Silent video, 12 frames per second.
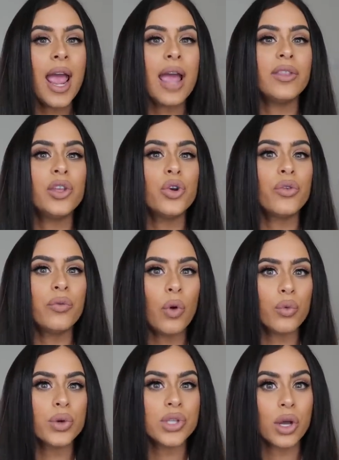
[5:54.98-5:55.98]
and then your full
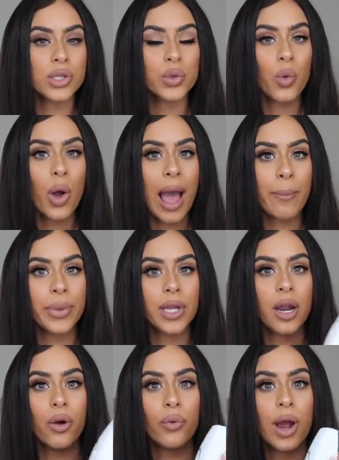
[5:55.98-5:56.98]
results will happen
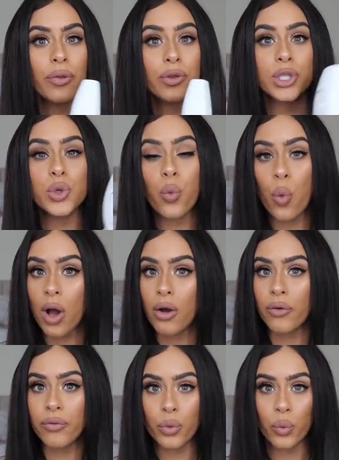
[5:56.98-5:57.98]
around the
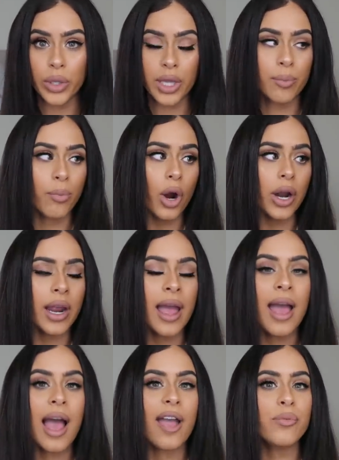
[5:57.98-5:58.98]
twelve week mark.
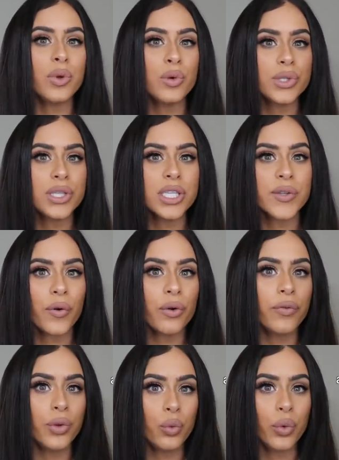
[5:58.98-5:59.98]
I've been using this for a
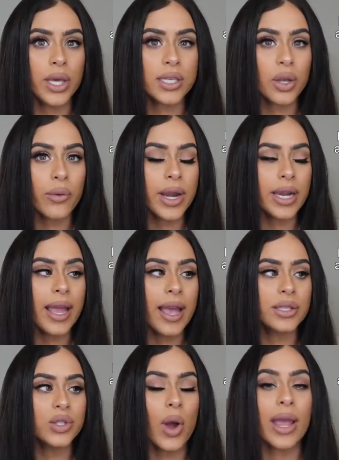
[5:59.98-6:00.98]
few weeks already,
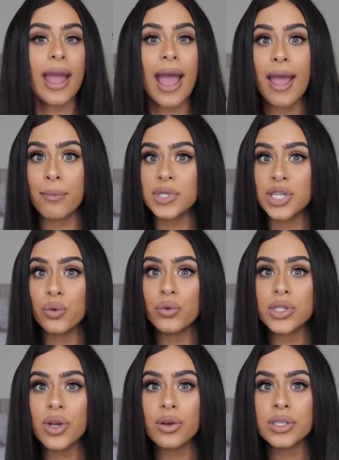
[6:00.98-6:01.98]
and so I am seeing
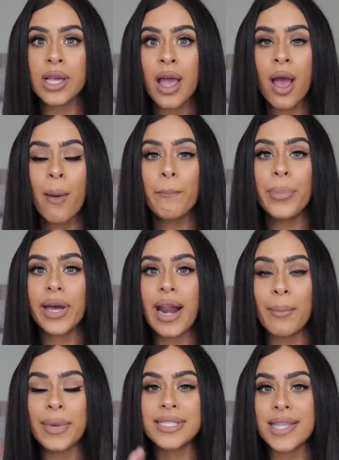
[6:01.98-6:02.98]
results, but
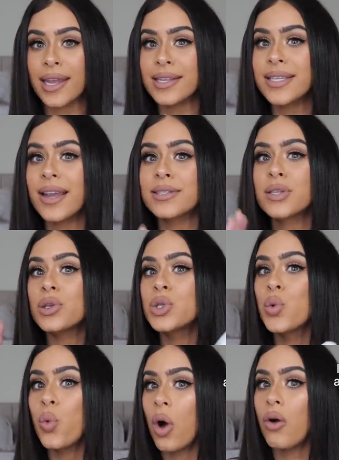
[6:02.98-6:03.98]
I'm excited to get to the
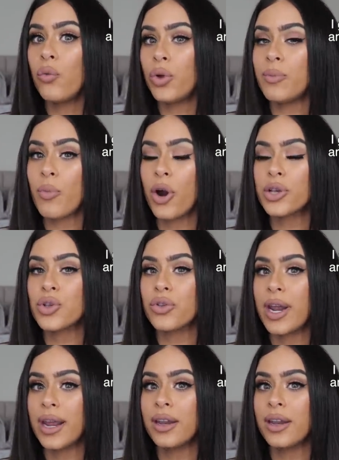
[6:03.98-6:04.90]
twelve week mark so that I